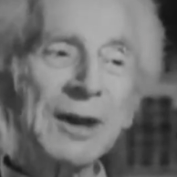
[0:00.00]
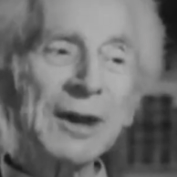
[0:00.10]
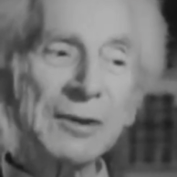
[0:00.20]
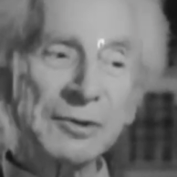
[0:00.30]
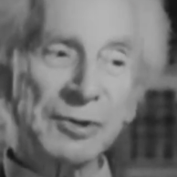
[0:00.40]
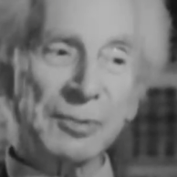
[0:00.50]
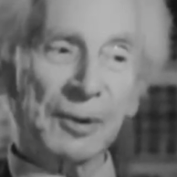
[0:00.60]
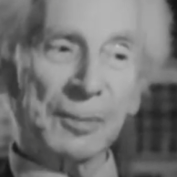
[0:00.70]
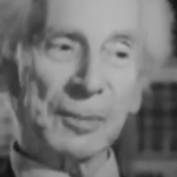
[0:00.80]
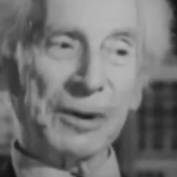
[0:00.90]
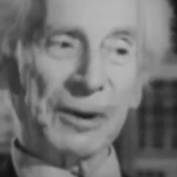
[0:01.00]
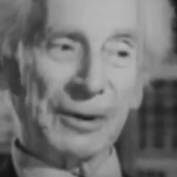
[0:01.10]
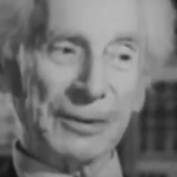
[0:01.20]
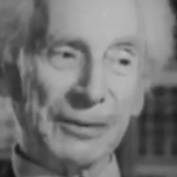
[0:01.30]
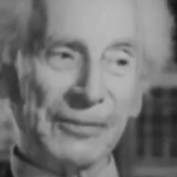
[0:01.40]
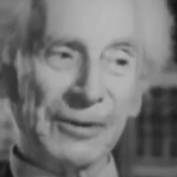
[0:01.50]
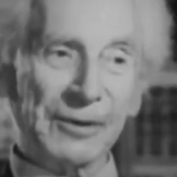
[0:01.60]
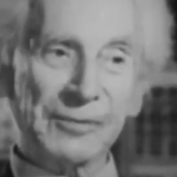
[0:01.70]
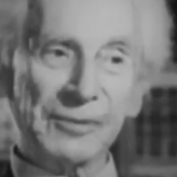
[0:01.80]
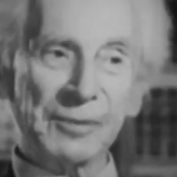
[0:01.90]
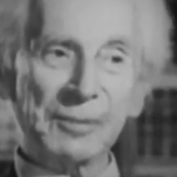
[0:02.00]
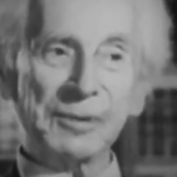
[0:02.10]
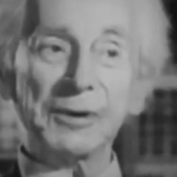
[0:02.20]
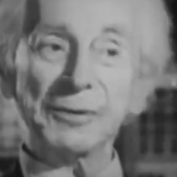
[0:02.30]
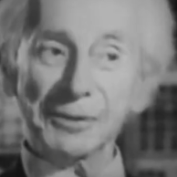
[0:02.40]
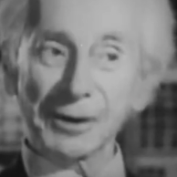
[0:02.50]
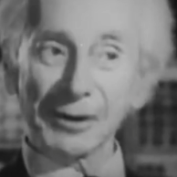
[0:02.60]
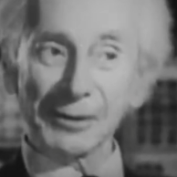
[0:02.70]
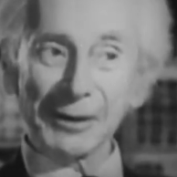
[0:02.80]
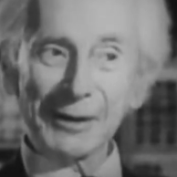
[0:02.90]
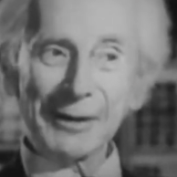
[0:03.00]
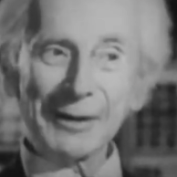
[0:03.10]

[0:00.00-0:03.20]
science is what we know and philosophy is what we don't know.